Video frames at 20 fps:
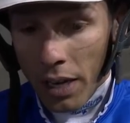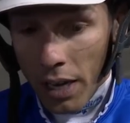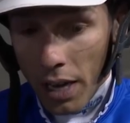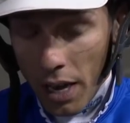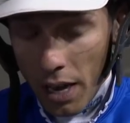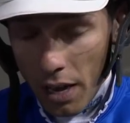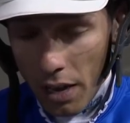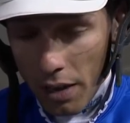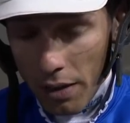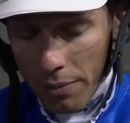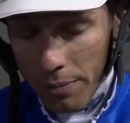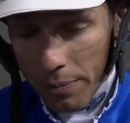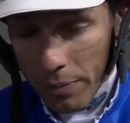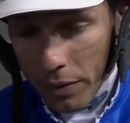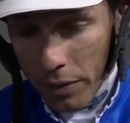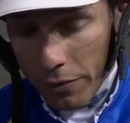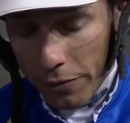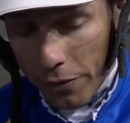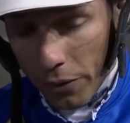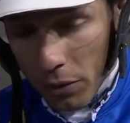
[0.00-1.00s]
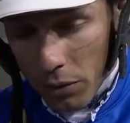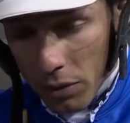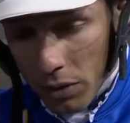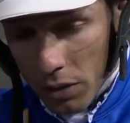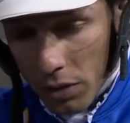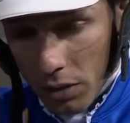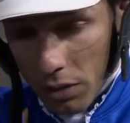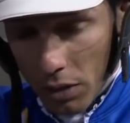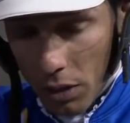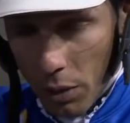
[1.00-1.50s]
Uh,
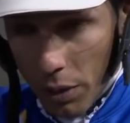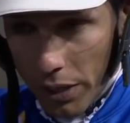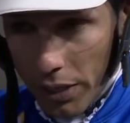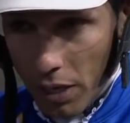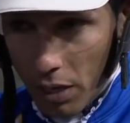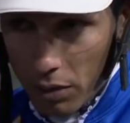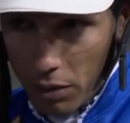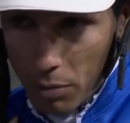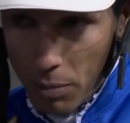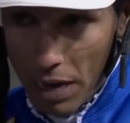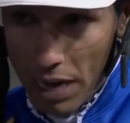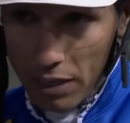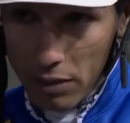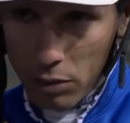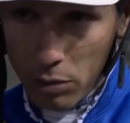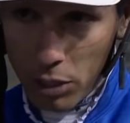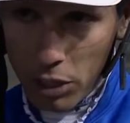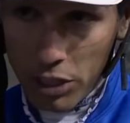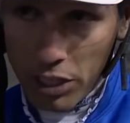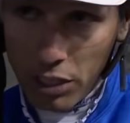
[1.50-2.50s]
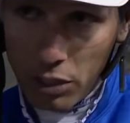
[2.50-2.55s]
first, going down the backstretch,